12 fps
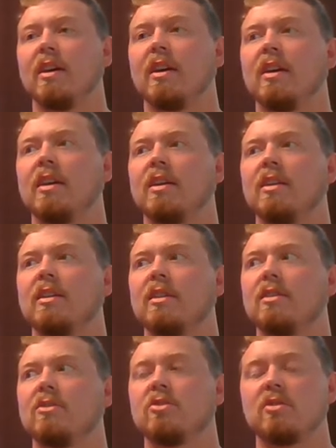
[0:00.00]

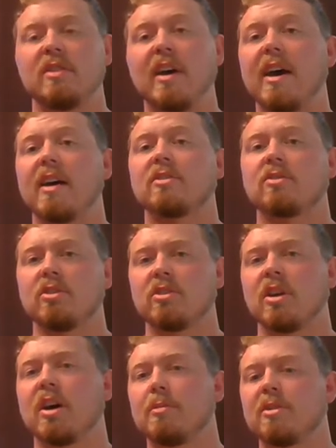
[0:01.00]
a task or a
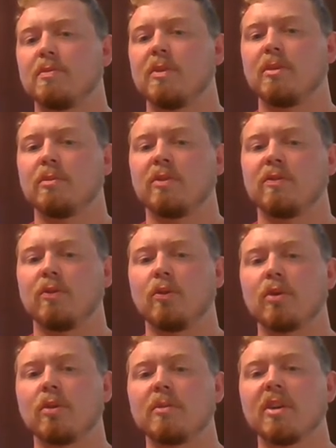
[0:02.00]
job that's being
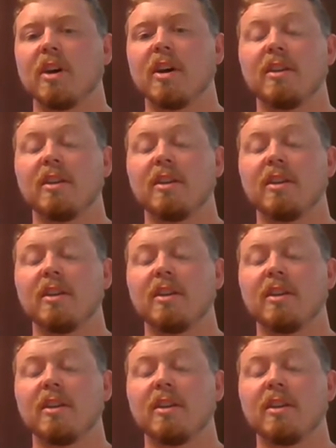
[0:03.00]
performed.